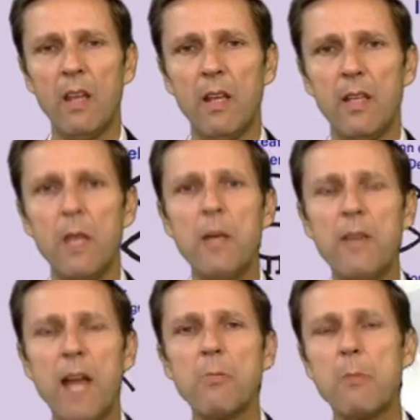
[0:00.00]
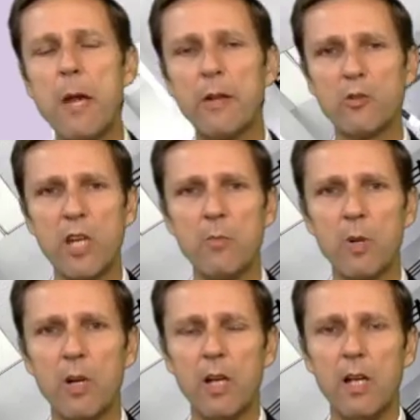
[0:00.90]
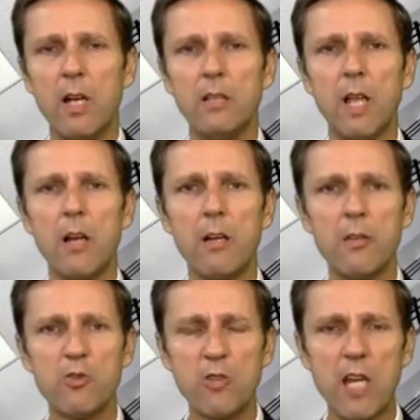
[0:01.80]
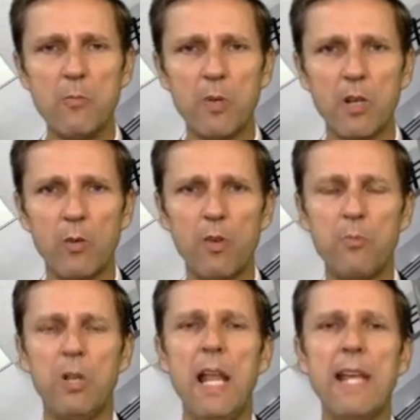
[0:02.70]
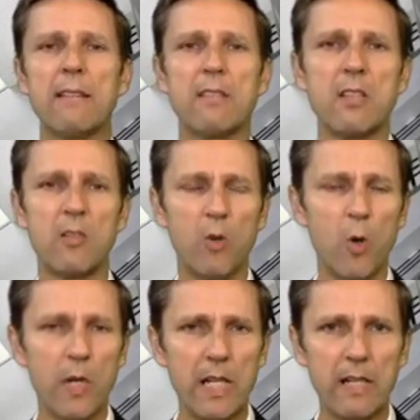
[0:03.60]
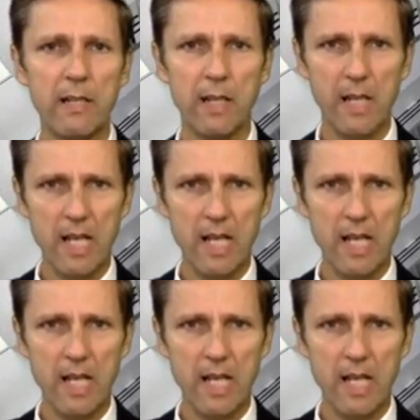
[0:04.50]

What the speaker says: Then we have a hyperbaric chamber, a large chamber with plants growing in it.